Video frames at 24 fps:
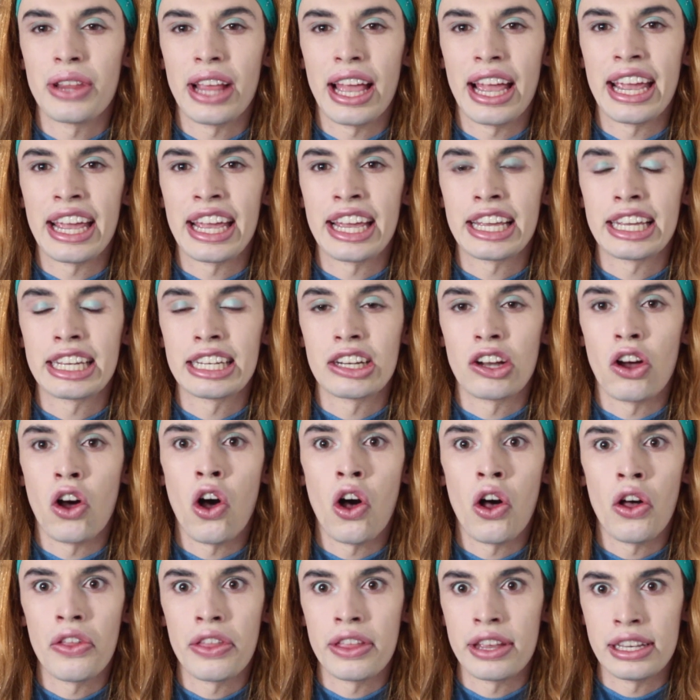like
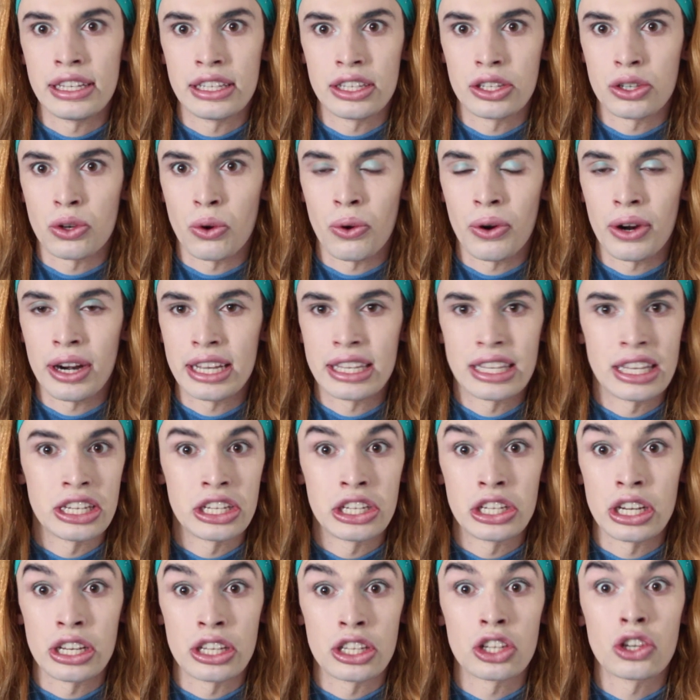all these stories is
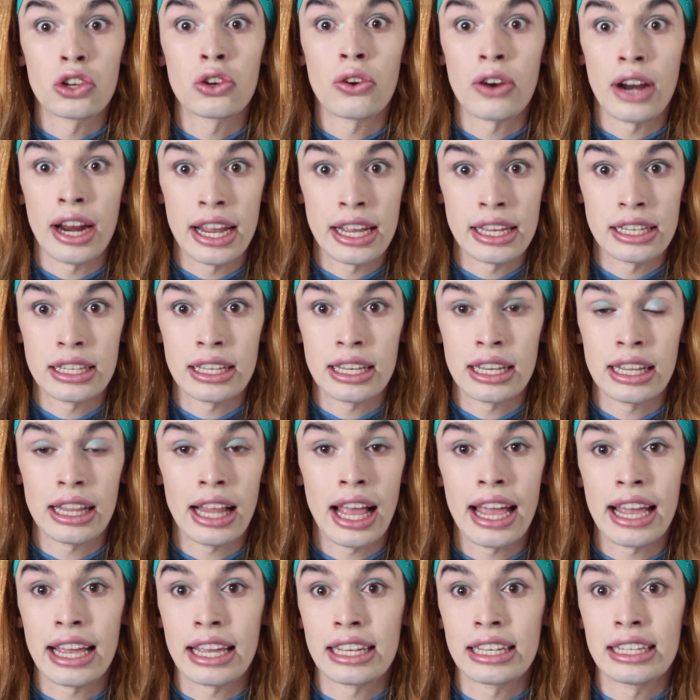just crazy.
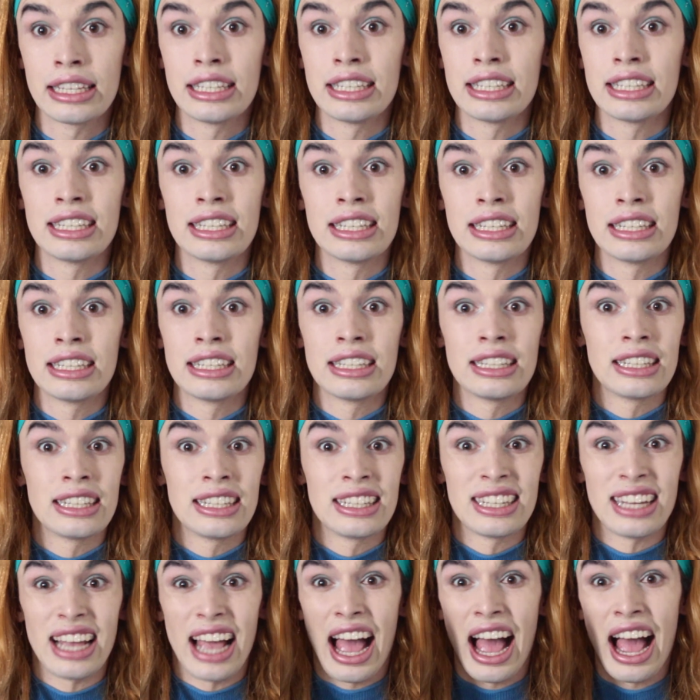Like
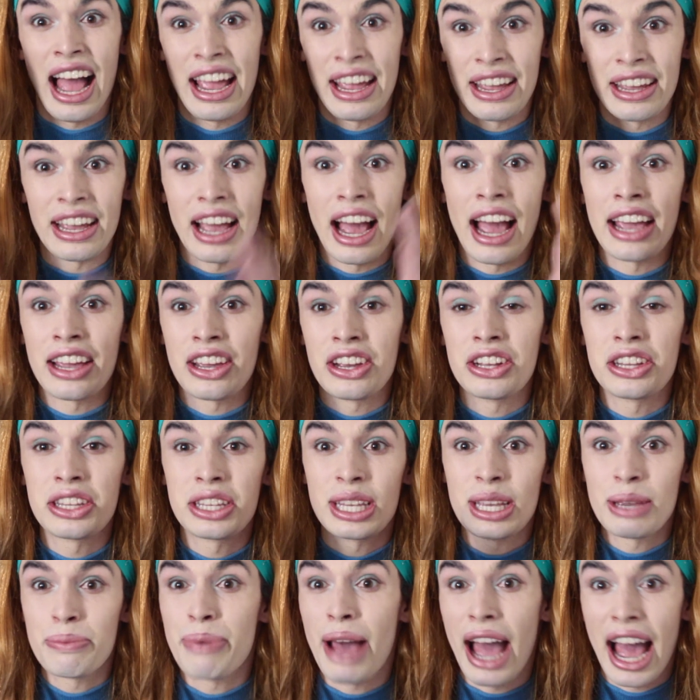I could
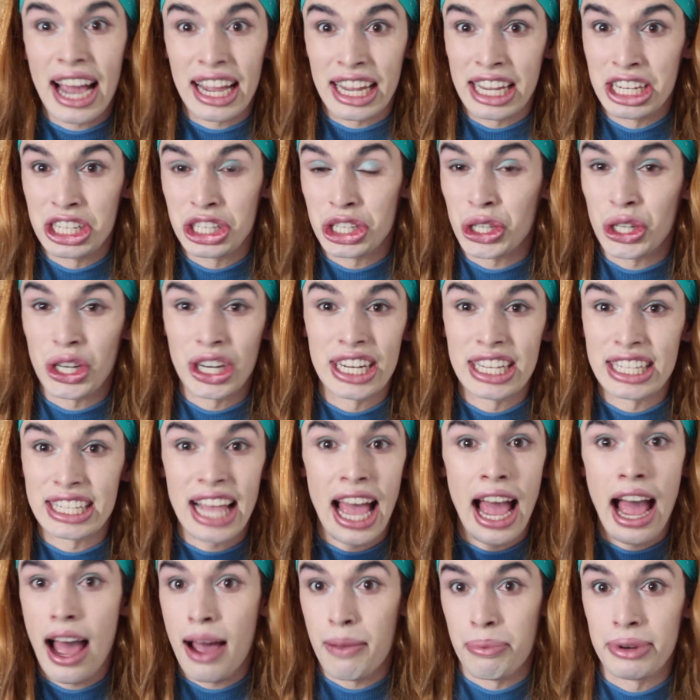see back injuries
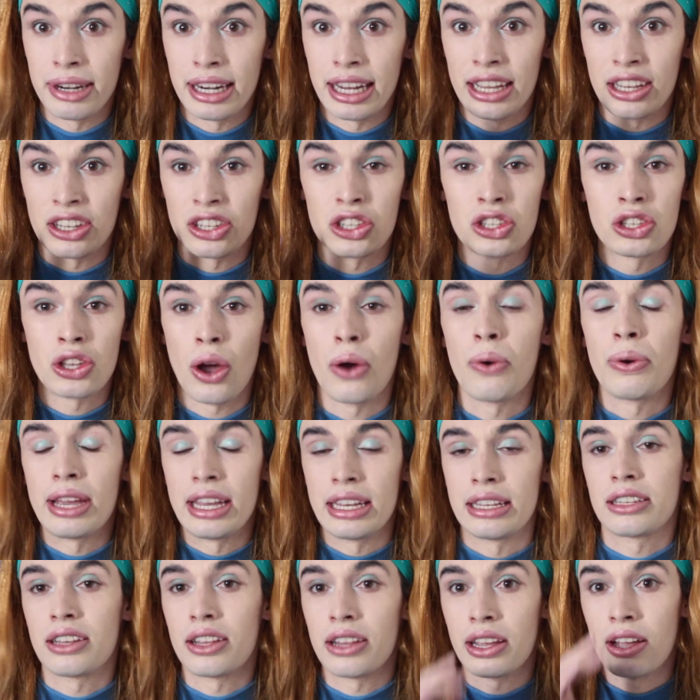happening so
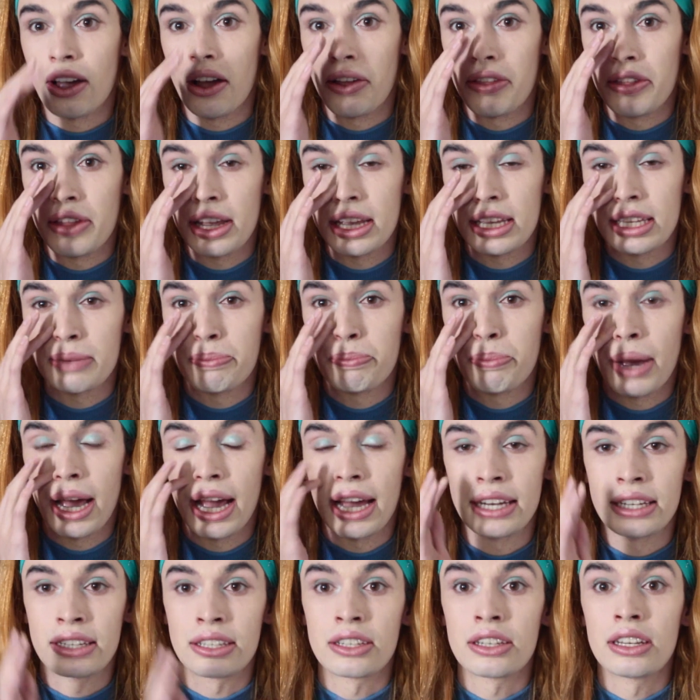easily on this,
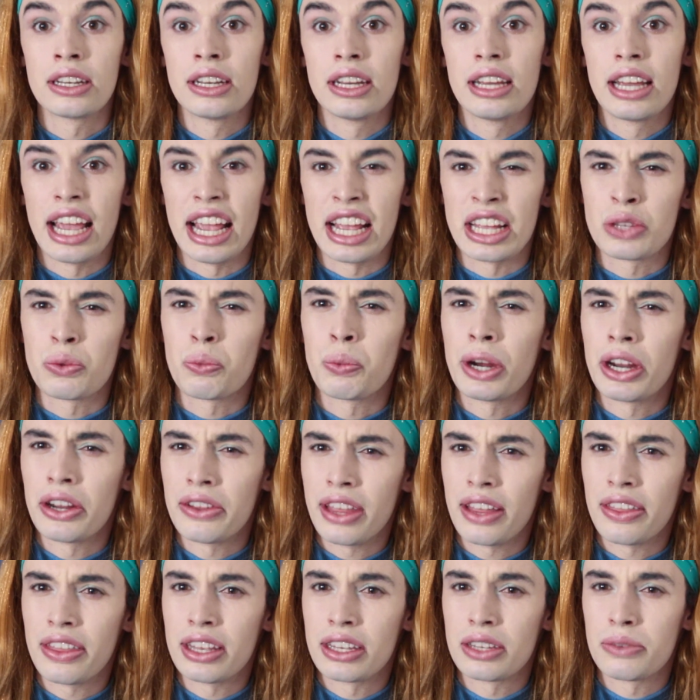but it's weird
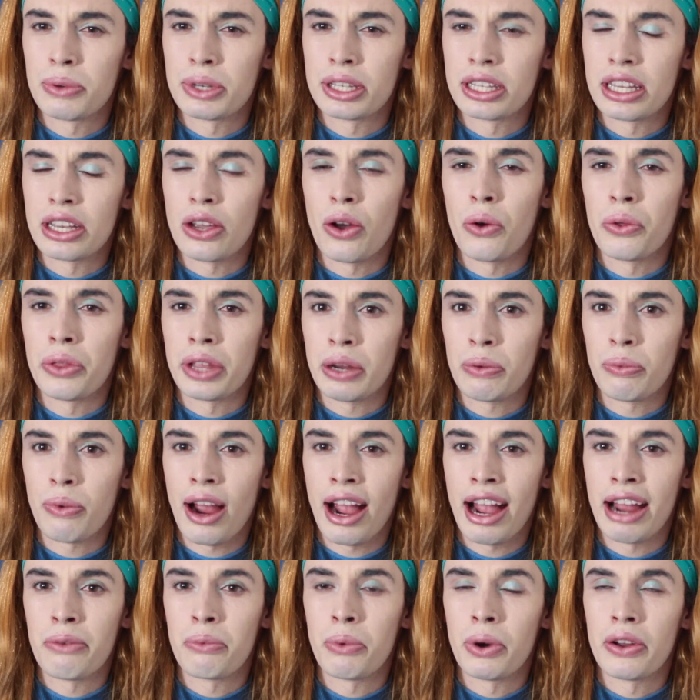that this was the only
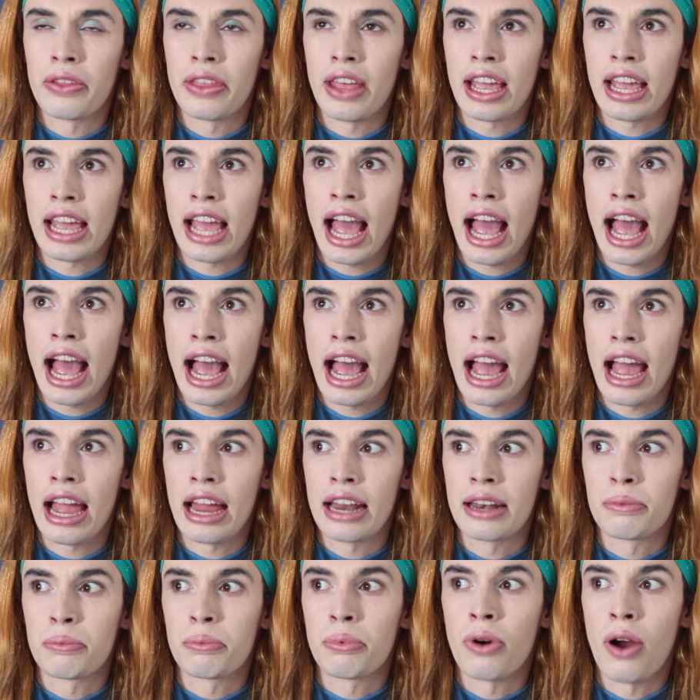ride where they
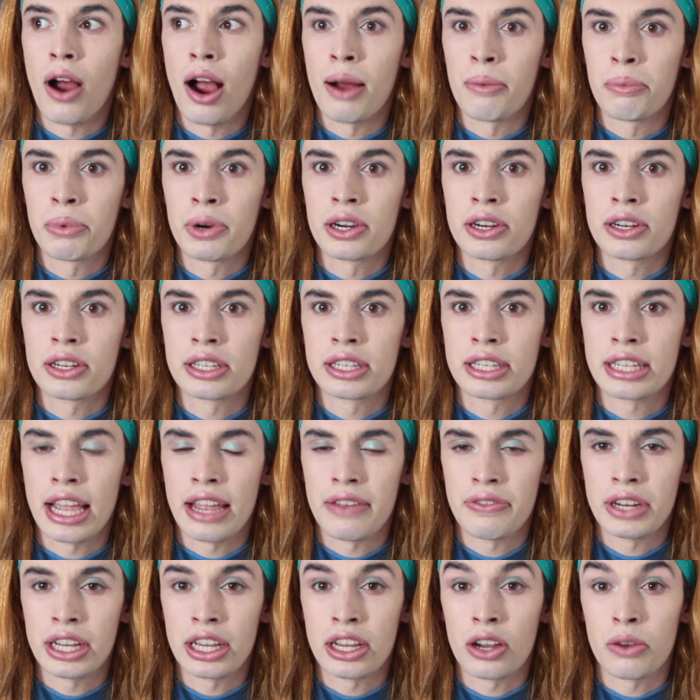had proper
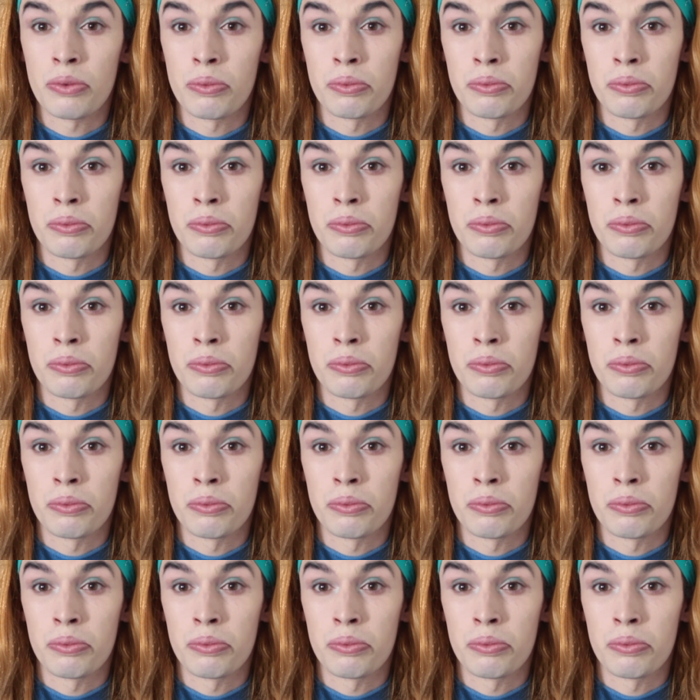safety